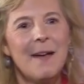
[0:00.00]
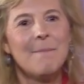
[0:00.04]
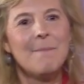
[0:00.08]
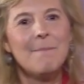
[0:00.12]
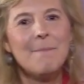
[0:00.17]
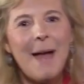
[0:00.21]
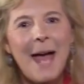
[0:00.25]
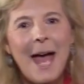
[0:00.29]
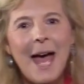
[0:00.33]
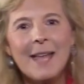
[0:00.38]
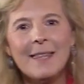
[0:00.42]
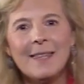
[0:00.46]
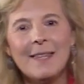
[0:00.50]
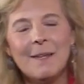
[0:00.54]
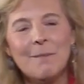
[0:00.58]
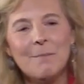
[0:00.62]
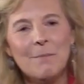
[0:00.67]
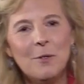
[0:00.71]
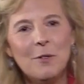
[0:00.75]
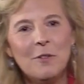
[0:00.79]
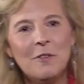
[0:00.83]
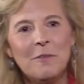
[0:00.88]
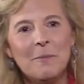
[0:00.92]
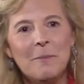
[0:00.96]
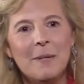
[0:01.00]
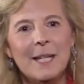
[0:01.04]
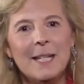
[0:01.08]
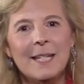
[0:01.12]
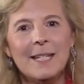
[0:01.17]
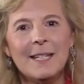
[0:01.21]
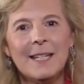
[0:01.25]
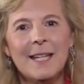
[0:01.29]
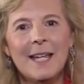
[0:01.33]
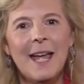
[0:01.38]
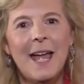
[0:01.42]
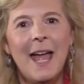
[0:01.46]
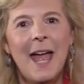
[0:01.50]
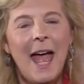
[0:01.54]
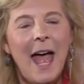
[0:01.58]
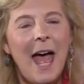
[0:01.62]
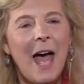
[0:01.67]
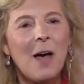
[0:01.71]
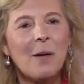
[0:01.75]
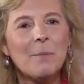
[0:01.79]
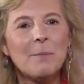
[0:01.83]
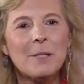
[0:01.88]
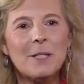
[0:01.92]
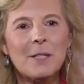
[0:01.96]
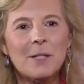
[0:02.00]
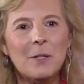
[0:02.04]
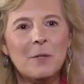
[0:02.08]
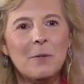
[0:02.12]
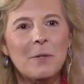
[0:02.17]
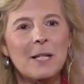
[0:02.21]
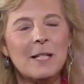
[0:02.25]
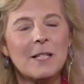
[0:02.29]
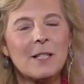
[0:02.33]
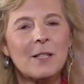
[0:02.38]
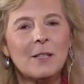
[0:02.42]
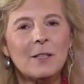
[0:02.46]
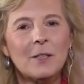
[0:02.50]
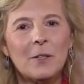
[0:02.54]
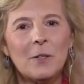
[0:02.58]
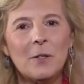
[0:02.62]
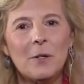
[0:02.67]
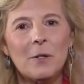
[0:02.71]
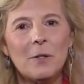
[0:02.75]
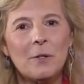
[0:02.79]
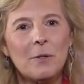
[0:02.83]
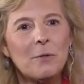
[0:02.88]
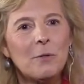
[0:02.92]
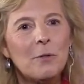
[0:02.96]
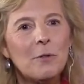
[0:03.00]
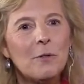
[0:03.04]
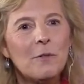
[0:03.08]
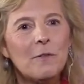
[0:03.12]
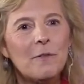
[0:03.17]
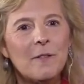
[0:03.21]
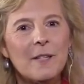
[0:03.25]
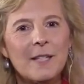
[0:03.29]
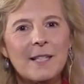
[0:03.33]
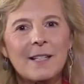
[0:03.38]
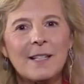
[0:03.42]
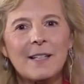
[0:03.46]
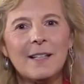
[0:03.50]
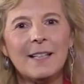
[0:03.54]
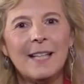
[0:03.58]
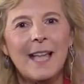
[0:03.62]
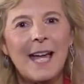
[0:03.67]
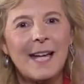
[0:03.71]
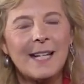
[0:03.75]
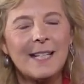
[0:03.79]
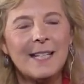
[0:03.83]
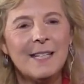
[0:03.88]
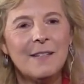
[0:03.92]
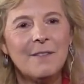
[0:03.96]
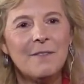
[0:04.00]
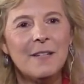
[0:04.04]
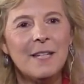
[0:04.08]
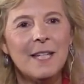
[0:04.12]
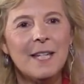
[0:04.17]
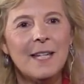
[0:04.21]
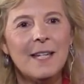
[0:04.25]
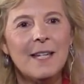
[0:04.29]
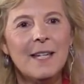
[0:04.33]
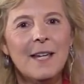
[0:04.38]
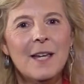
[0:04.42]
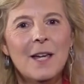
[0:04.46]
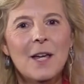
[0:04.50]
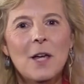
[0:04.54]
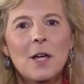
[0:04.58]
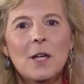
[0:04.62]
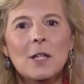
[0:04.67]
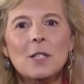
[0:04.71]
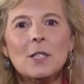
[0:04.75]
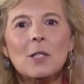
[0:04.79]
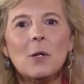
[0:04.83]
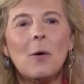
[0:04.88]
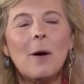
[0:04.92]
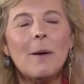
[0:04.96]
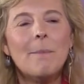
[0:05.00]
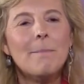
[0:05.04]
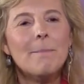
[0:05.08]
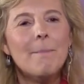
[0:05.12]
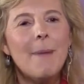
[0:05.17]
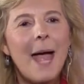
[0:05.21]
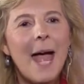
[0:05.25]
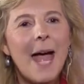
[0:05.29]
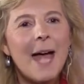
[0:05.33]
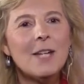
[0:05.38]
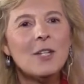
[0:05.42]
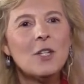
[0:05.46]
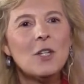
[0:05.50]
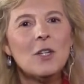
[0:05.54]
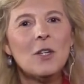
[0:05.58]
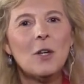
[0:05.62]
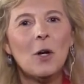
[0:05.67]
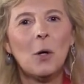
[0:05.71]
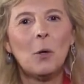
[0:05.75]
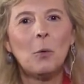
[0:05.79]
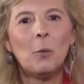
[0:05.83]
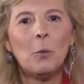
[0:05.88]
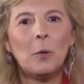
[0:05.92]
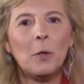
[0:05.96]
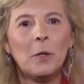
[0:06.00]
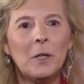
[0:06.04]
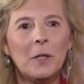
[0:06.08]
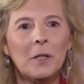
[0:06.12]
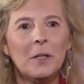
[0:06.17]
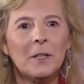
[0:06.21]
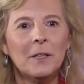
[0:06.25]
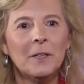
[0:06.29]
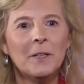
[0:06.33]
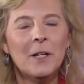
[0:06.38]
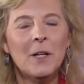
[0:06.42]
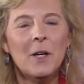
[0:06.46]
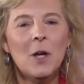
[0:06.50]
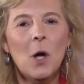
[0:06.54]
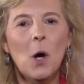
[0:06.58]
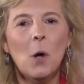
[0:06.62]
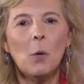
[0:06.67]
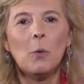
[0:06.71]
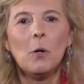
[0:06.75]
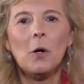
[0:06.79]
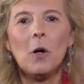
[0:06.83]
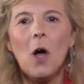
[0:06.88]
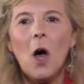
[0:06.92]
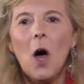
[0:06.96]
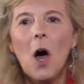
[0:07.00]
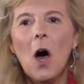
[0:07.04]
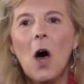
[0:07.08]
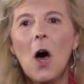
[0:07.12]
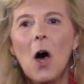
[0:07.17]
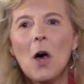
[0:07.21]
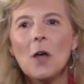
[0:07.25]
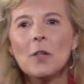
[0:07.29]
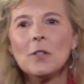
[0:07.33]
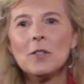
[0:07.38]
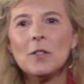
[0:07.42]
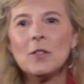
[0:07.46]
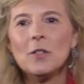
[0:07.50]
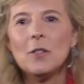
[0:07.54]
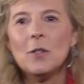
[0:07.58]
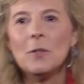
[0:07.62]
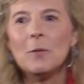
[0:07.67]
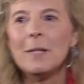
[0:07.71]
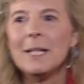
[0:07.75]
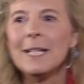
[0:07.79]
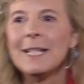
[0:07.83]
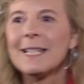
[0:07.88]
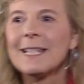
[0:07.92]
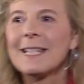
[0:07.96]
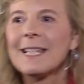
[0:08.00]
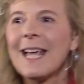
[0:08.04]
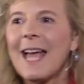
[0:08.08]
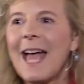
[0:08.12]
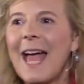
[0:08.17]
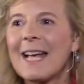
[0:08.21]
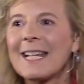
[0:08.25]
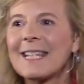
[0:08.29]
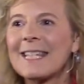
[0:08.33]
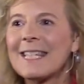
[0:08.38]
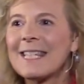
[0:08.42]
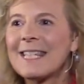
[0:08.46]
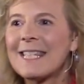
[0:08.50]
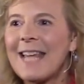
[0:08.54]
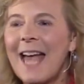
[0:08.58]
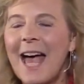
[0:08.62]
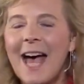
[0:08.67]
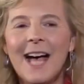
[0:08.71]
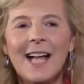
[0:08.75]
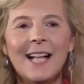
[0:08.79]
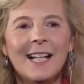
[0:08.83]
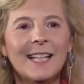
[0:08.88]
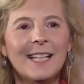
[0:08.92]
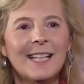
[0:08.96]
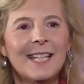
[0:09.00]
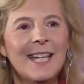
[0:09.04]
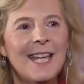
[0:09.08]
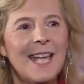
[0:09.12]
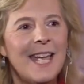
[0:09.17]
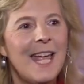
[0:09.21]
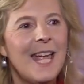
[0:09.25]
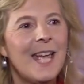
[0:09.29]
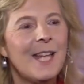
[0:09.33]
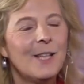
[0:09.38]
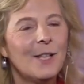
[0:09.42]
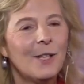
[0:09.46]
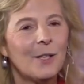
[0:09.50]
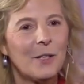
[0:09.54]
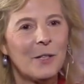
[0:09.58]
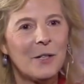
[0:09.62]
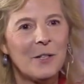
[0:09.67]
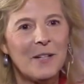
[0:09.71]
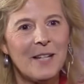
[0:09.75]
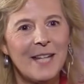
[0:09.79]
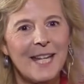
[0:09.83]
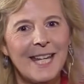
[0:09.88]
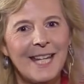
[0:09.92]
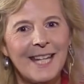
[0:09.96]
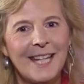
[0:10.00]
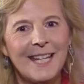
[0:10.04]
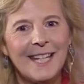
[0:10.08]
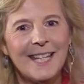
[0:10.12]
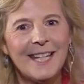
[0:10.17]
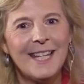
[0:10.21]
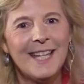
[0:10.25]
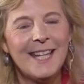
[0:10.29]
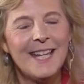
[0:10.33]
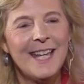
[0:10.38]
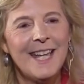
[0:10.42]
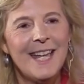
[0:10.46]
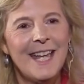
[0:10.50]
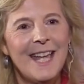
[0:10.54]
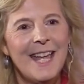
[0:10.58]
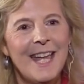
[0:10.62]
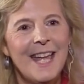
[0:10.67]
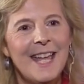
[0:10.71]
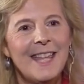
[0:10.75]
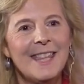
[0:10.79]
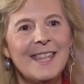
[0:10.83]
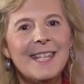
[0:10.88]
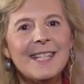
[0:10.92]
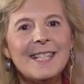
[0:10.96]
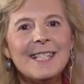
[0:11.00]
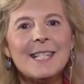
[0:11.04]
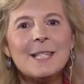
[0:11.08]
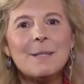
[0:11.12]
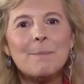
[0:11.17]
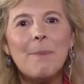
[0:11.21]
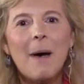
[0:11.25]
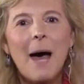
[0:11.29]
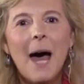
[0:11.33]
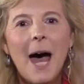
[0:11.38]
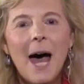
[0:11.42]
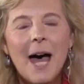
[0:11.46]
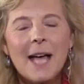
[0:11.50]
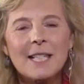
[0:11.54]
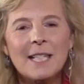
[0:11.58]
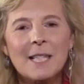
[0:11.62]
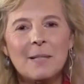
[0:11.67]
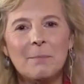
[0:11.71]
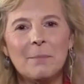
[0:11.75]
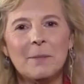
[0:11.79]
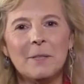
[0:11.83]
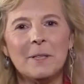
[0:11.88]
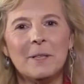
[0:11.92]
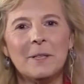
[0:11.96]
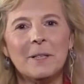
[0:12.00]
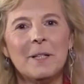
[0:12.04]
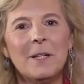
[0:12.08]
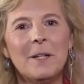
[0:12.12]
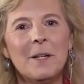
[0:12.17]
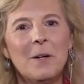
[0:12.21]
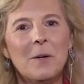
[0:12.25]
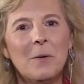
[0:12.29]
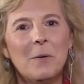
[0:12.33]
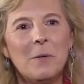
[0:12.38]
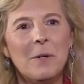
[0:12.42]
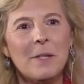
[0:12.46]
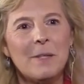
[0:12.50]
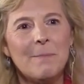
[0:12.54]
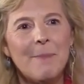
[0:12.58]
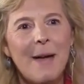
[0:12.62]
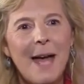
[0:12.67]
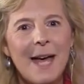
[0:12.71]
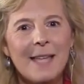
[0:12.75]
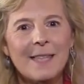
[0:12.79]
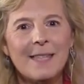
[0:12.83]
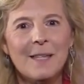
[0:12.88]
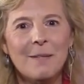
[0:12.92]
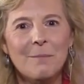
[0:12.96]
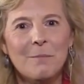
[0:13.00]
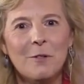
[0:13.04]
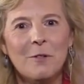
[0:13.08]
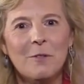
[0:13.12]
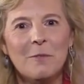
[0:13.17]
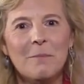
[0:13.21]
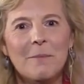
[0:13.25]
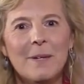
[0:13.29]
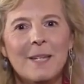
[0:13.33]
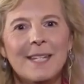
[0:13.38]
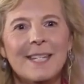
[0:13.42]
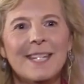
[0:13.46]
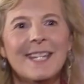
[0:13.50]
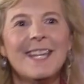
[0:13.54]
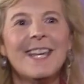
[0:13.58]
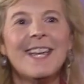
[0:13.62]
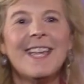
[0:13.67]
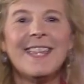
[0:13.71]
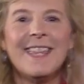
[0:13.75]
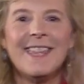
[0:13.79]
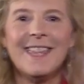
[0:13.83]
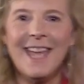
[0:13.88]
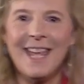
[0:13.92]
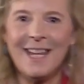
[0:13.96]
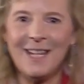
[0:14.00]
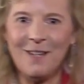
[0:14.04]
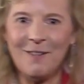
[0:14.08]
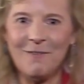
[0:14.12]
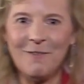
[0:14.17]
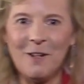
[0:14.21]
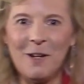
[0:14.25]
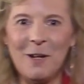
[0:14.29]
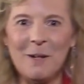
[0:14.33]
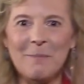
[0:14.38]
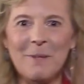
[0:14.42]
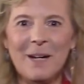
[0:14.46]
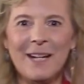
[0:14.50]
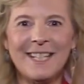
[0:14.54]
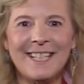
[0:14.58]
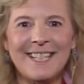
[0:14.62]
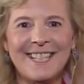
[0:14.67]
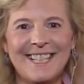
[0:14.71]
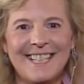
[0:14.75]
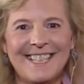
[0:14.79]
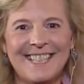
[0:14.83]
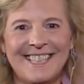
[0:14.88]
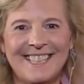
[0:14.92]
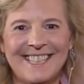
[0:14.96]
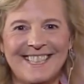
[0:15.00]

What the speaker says: math and movement helps students learn through physical activity. So imagine a world where all students excel in learning. This is possible with math and movement. Thank you very much.